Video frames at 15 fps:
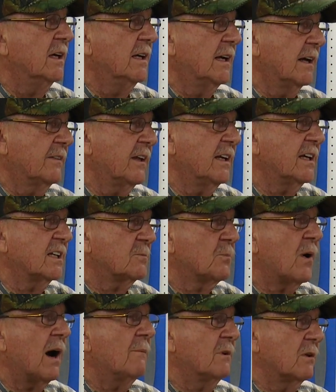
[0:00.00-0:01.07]
and I think it's
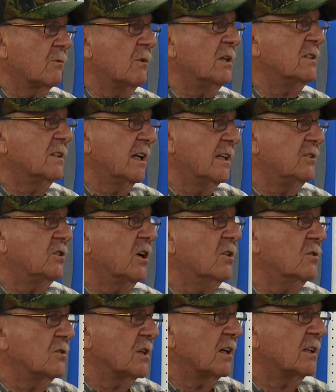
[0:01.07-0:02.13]
probably the reason they
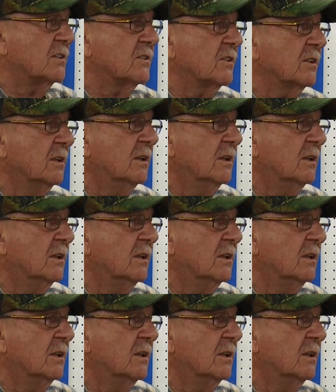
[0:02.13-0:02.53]
chose us.